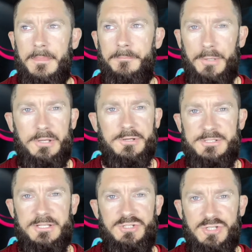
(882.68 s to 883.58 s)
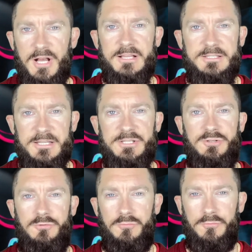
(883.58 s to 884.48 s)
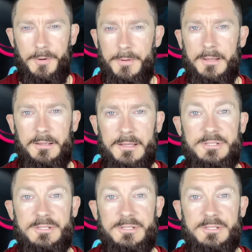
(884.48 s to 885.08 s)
because it just is gripping.